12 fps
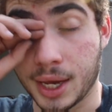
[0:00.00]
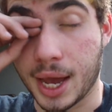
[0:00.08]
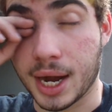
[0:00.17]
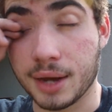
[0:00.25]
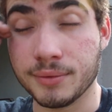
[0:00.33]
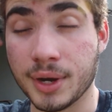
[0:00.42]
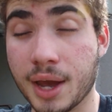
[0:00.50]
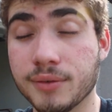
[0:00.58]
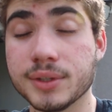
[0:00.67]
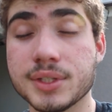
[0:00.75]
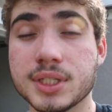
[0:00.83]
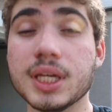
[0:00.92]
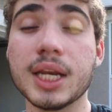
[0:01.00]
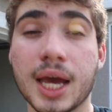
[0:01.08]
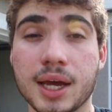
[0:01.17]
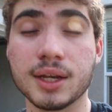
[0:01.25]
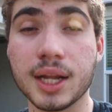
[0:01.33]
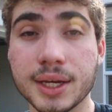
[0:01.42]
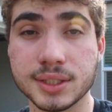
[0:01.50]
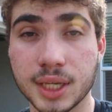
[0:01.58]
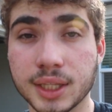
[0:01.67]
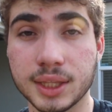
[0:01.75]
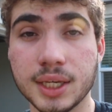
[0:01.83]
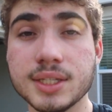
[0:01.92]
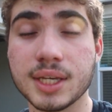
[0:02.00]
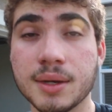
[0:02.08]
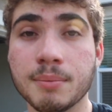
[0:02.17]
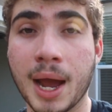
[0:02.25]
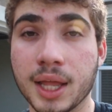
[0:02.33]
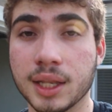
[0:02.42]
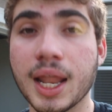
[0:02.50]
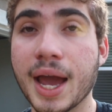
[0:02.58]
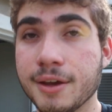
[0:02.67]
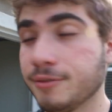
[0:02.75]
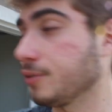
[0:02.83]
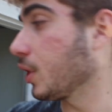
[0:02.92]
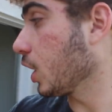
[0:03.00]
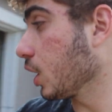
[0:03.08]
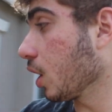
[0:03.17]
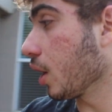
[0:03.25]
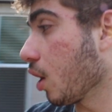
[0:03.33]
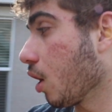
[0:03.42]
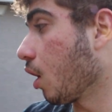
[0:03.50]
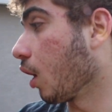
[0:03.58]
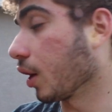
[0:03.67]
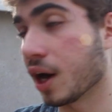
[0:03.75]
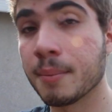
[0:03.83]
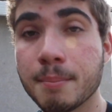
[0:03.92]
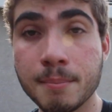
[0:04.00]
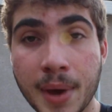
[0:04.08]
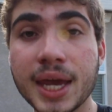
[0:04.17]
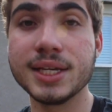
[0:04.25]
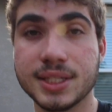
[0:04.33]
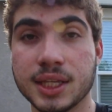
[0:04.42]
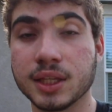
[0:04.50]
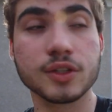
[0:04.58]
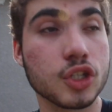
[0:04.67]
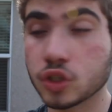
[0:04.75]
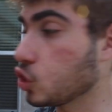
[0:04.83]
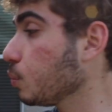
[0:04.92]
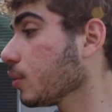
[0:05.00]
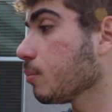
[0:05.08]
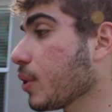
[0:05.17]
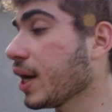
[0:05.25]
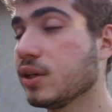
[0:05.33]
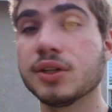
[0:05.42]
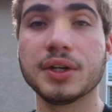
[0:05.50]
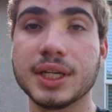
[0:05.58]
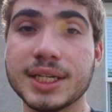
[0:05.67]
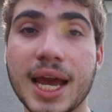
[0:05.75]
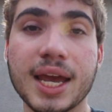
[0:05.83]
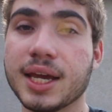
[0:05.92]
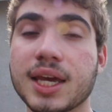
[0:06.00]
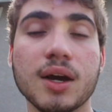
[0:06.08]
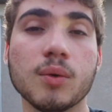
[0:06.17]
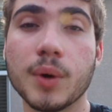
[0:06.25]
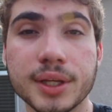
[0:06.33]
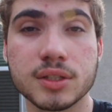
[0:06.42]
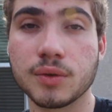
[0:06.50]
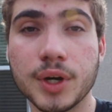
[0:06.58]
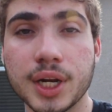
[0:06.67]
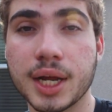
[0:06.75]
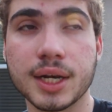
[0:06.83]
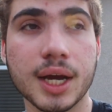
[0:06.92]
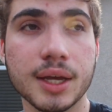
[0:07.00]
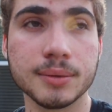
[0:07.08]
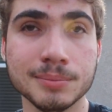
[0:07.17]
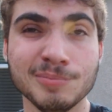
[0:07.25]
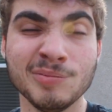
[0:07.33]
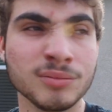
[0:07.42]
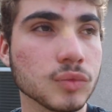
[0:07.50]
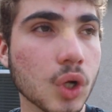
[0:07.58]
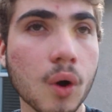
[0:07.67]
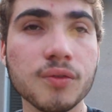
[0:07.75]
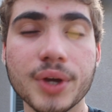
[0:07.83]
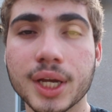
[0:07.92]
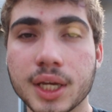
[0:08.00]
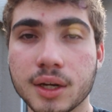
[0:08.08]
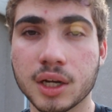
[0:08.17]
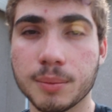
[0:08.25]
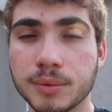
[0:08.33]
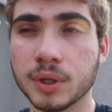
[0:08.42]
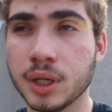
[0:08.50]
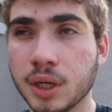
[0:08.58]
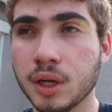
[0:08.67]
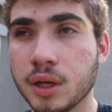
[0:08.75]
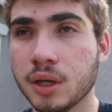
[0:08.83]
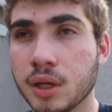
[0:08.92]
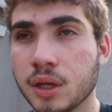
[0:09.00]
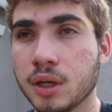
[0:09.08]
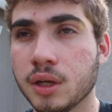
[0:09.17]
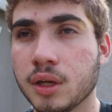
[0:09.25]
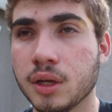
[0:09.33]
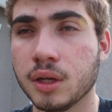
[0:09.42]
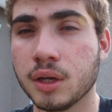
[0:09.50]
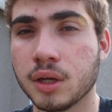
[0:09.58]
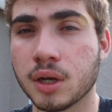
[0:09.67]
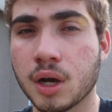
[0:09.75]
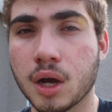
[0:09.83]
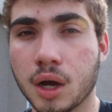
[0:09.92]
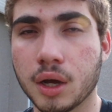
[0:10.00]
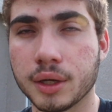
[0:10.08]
And I've never seen headlights like these in my life. They are amazing. They're super bright during day. I can't wait to run it at night. Hopefully I can get a couple uh,